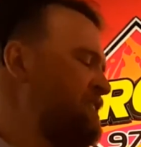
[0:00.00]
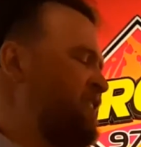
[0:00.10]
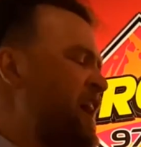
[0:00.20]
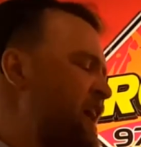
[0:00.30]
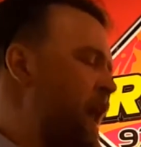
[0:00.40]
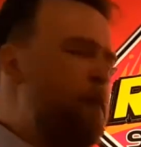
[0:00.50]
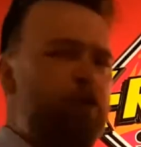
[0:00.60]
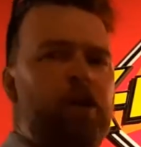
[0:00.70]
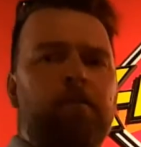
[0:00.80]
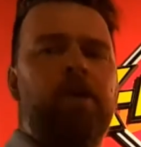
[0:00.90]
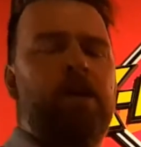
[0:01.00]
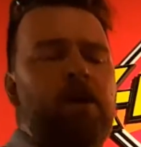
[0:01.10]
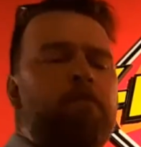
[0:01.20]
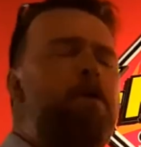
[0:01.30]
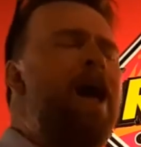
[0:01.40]
I said, now bring me
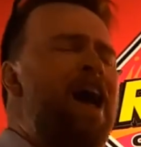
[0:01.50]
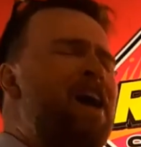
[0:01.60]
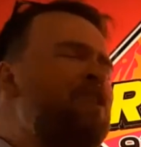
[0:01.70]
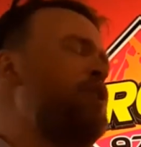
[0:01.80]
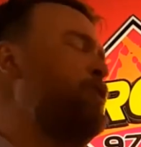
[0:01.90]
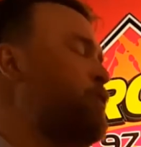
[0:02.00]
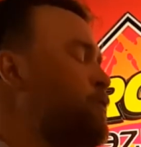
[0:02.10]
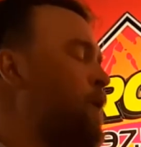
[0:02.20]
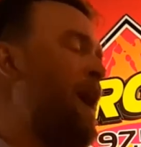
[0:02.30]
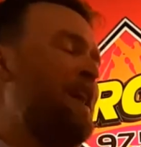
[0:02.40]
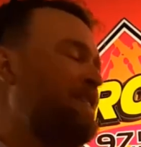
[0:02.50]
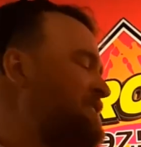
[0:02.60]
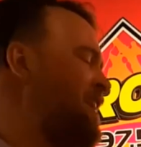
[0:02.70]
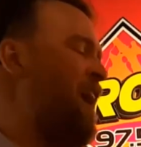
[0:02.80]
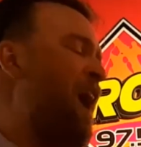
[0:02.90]
a brand new
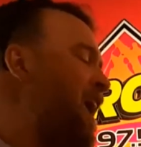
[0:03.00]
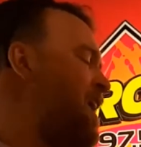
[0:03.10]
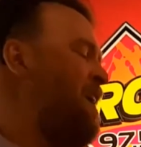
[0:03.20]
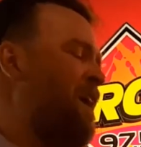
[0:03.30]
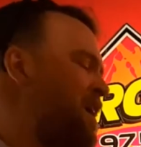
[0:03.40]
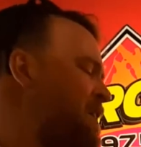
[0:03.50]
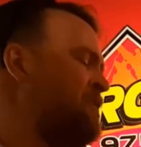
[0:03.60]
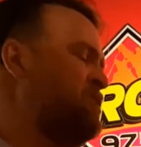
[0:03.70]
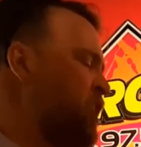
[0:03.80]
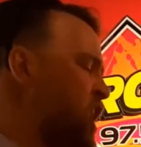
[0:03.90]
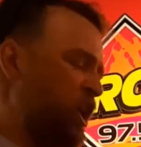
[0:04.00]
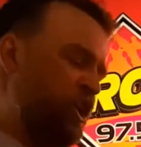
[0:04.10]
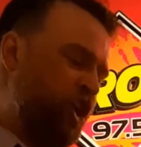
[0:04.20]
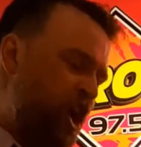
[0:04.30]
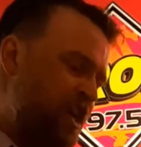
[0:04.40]
renaissance,
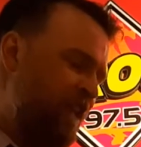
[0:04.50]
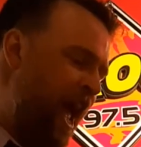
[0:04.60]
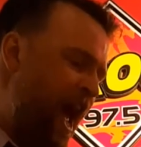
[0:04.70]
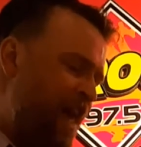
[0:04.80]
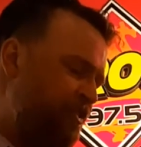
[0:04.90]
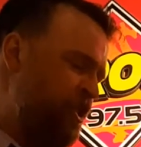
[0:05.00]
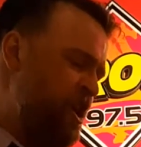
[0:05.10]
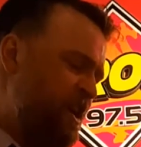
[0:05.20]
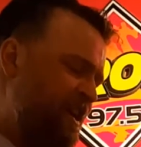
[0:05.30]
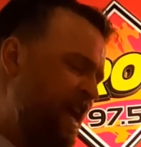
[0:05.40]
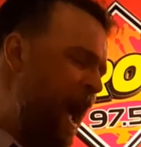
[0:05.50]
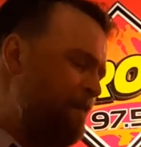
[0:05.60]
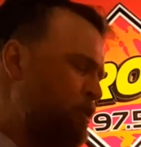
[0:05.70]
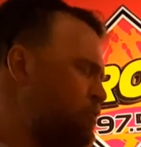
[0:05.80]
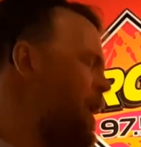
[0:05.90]
'cause I think
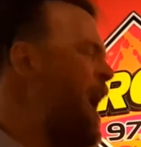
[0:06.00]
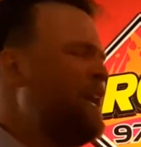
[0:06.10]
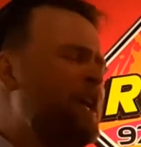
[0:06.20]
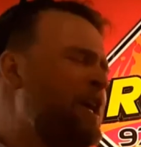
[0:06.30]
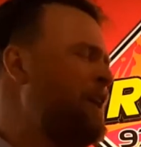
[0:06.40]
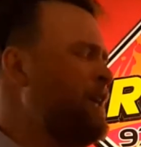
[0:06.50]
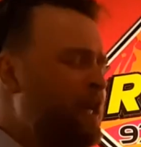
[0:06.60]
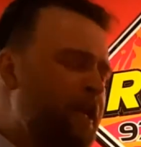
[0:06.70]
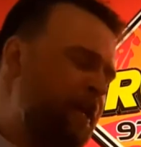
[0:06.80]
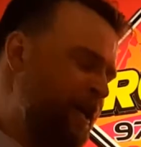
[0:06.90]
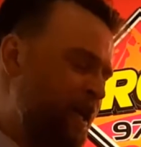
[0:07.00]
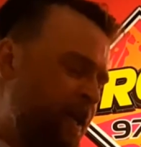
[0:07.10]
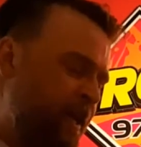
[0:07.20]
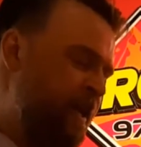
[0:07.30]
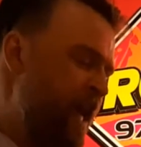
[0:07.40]
I'm
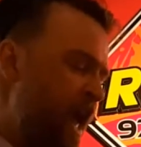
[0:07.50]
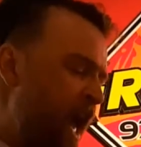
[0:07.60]
ready.